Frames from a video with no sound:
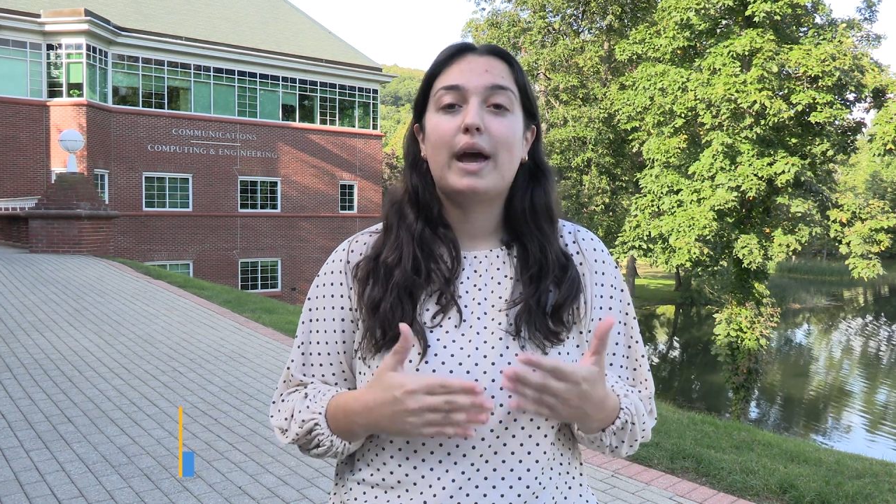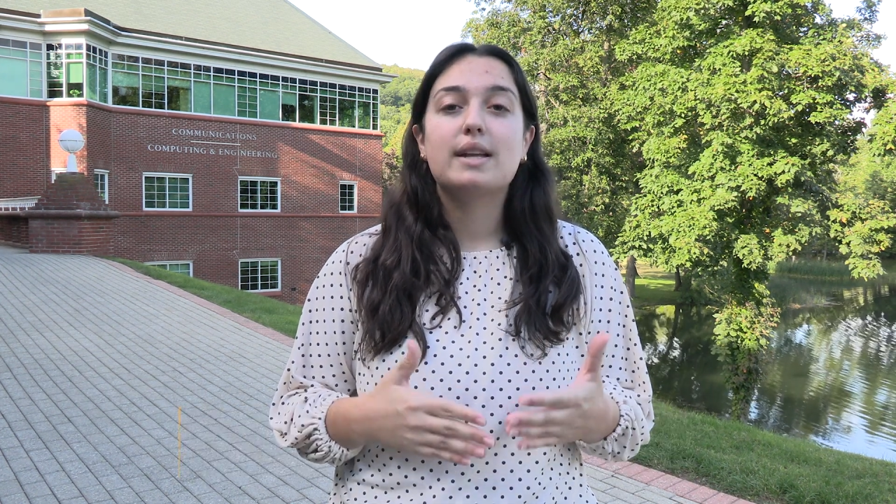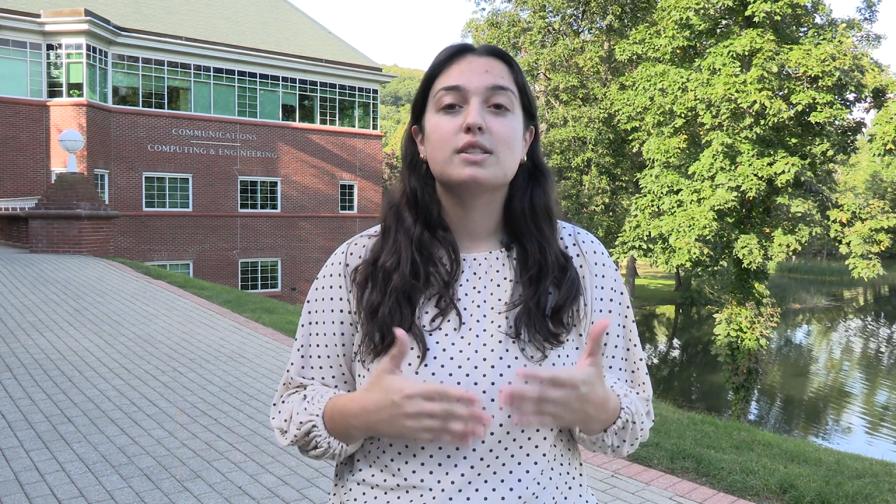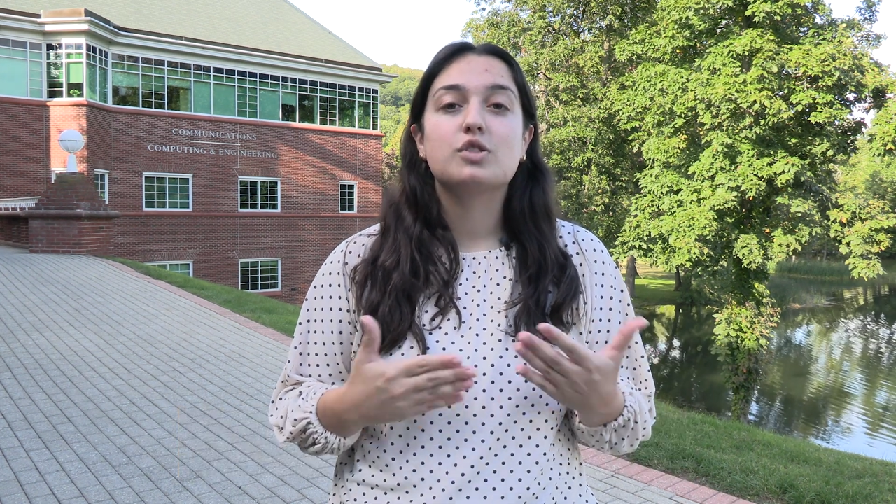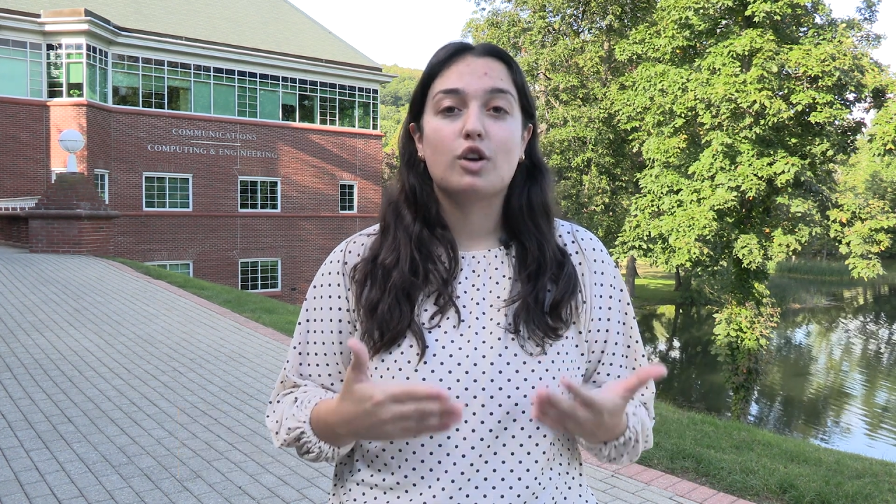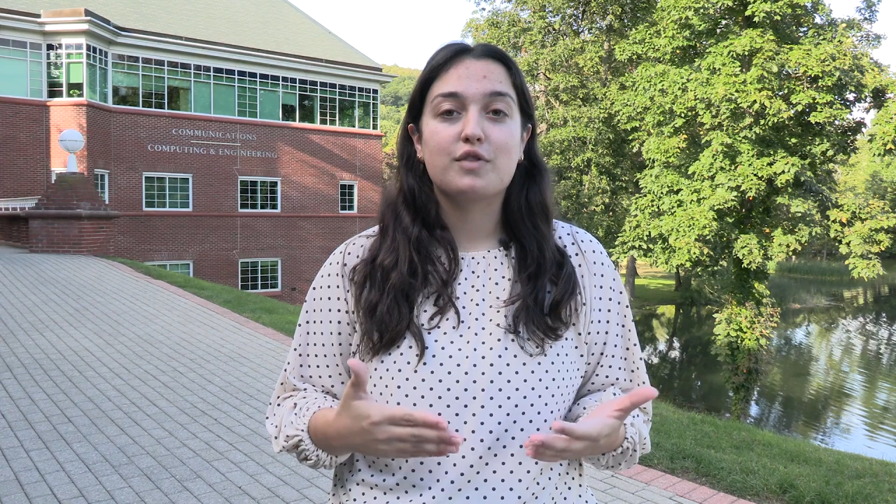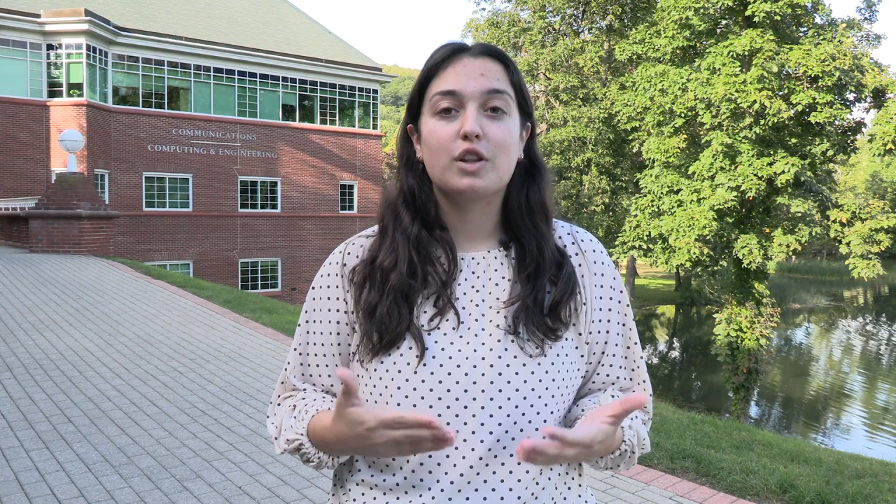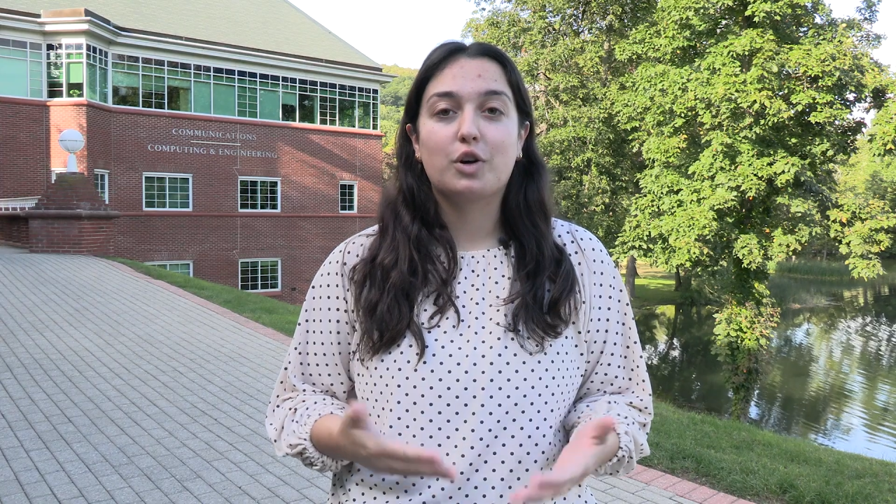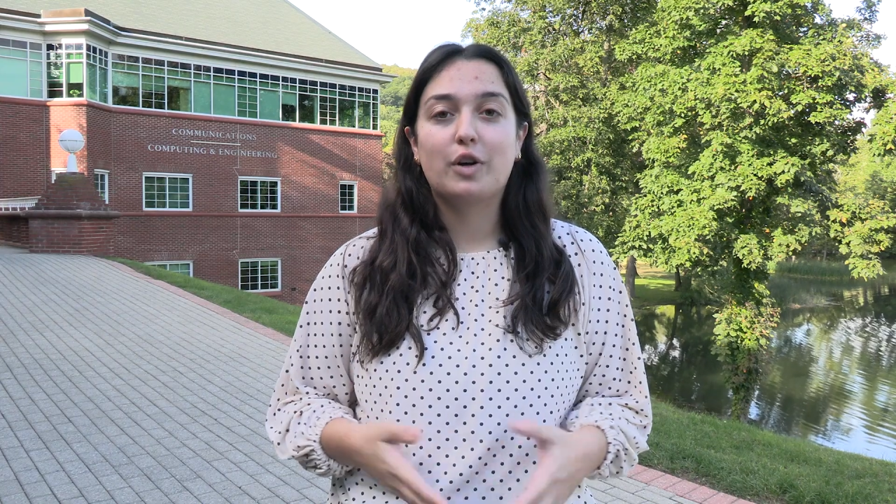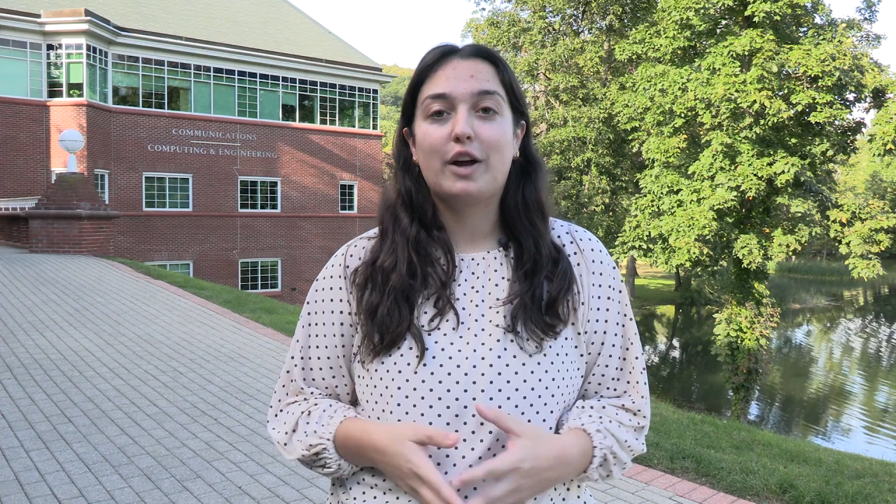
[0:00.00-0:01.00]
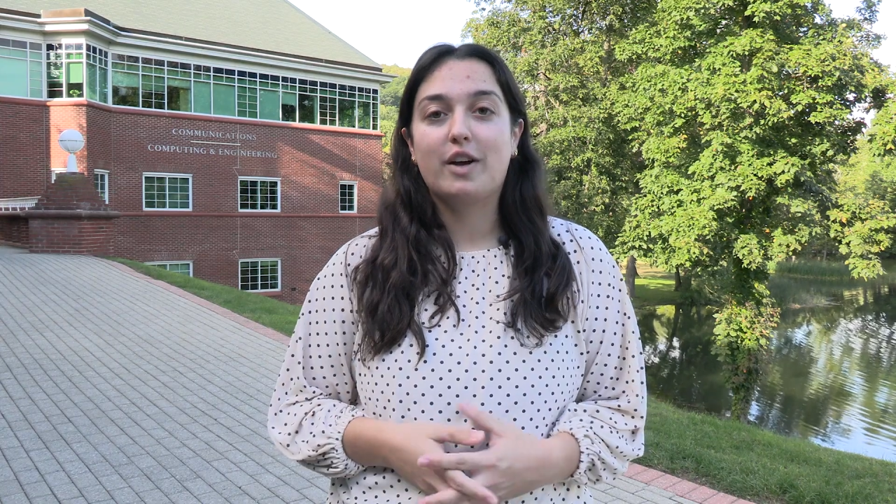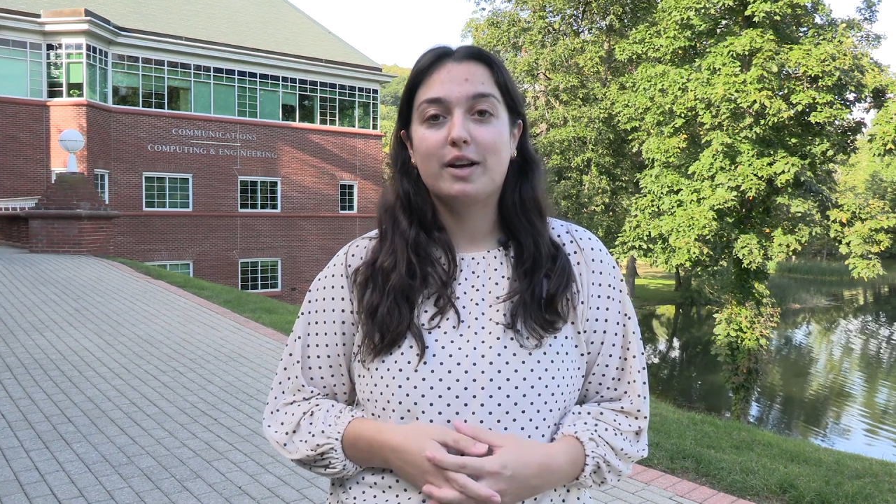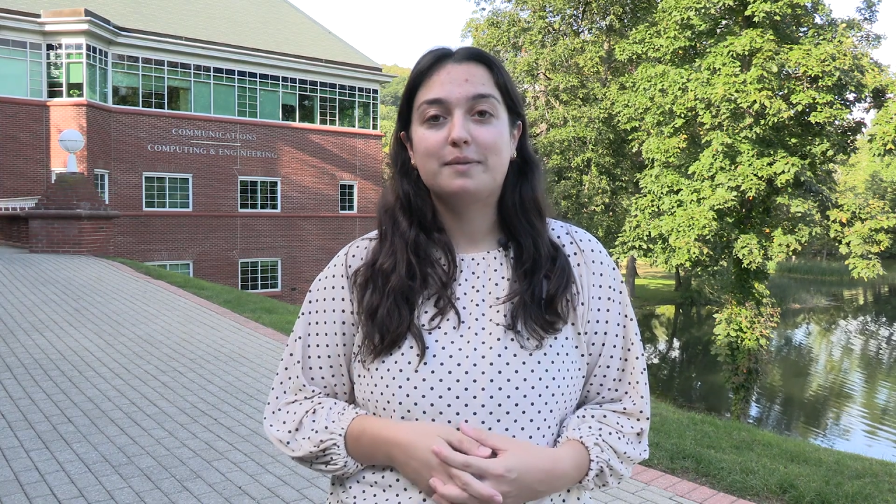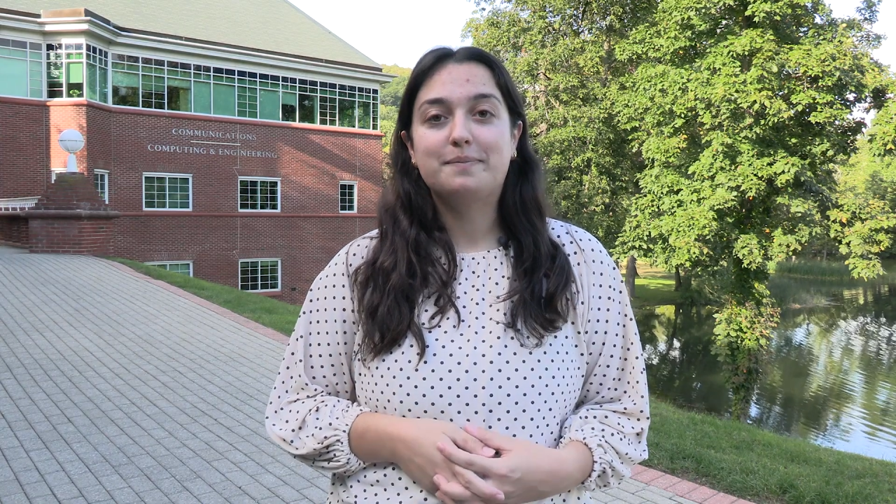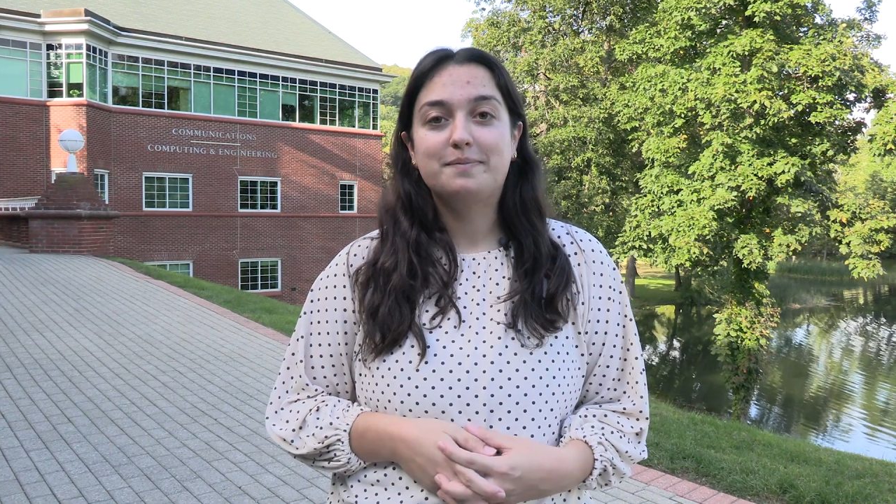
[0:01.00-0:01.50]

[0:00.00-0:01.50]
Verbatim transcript: to serve the local area